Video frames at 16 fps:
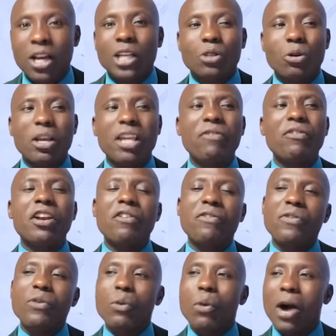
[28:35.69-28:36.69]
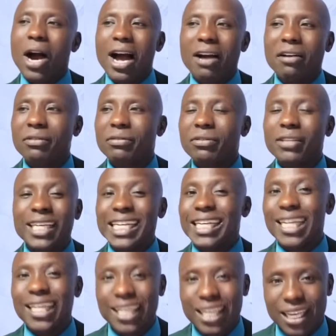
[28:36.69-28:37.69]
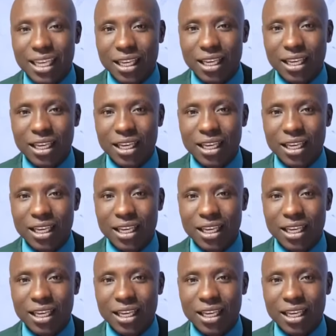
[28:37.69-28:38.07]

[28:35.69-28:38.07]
So even if you have Kindiki,